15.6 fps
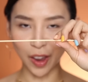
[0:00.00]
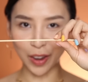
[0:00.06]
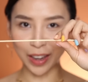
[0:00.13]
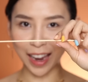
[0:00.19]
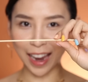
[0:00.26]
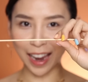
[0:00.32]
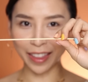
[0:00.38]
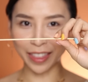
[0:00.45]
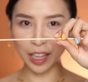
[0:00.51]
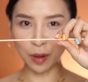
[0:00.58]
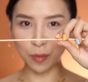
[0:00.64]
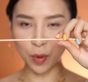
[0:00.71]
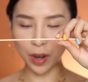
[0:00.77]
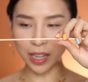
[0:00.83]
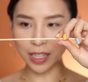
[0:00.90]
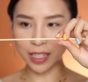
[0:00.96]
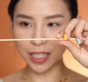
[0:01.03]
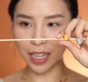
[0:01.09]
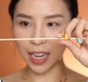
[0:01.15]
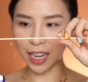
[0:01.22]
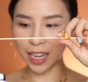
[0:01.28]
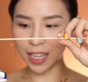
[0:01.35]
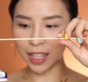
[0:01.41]
Okay, I think I'm ready to
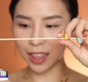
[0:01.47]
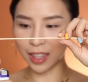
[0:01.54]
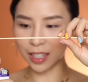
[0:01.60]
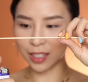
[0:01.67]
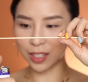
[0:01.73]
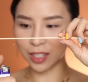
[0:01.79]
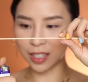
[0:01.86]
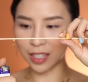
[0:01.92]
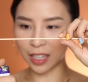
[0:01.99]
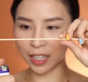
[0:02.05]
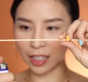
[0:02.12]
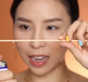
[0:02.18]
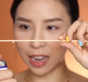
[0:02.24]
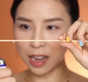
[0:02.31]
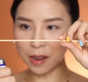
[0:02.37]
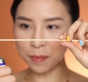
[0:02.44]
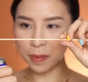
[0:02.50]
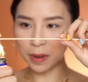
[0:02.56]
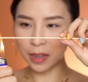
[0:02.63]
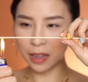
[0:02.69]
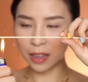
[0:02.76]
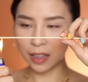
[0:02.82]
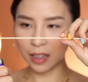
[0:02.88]
heat this stick up.
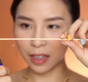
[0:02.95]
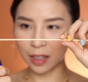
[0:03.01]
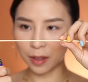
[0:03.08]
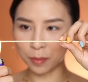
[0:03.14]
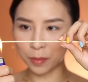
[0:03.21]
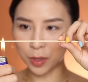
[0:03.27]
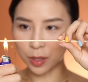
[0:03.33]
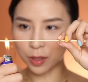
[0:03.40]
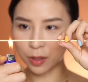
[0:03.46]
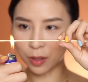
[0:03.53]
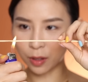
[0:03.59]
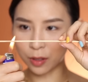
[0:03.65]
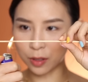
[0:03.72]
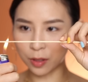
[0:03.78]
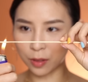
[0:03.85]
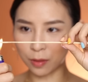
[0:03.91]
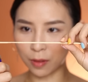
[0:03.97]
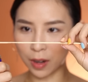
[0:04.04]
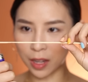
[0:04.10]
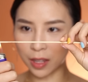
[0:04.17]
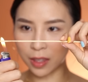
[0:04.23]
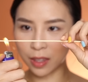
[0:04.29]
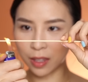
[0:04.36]
I'm just going to
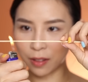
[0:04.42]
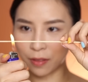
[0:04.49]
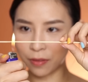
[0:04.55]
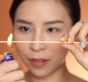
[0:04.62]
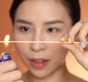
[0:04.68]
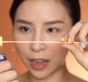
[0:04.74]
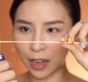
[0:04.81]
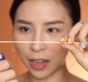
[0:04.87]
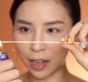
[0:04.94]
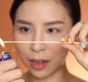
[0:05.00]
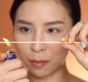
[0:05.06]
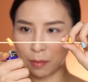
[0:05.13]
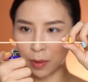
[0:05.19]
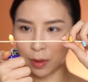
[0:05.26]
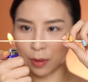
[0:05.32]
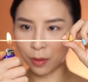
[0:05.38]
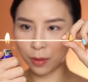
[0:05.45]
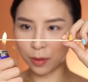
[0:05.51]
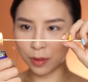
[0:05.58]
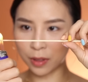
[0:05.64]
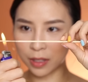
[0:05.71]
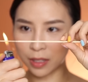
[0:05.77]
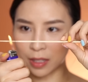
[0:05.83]
run the flame
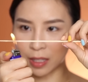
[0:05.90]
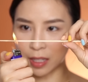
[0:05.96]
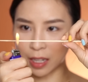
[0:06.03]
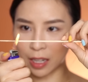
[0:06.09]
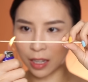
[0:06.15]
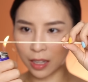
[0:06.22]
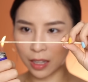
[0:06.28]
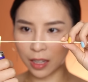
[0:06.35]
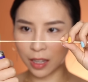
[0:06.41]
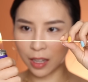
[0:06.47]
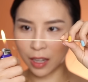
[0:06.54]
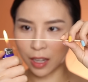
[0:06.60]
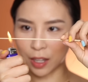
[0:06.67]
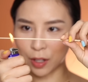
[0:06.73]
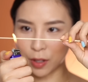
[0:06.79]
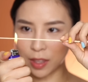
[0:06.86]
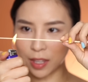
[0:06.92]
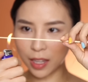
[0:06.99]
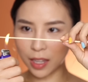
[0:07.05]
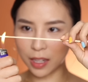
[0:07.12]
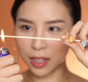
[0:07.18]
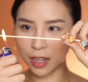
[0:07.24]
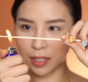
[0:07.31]
through the stick. I don't
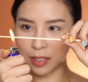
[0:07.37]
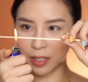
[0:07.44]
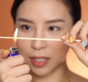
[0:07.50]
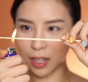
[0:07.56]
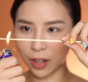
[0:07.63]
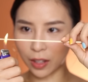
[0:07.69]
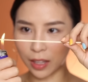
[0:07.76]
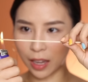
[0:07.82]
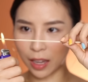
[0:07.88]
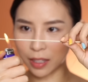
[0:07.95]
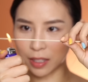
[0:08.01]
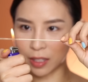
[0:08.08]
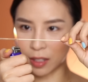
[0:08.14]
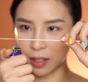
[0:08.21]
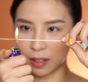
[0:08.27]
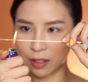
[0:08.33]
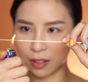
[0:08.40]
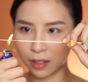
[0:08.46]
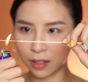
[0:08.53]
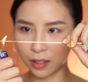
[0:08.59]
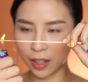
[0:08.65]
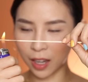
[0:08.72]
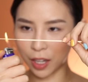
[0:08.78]
think it necessarily has to
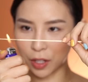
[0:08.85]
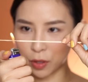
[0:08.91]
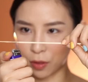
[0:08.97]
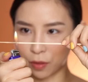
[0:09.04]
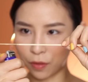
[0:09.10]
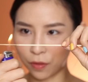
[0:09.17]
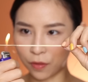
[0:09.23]
catch on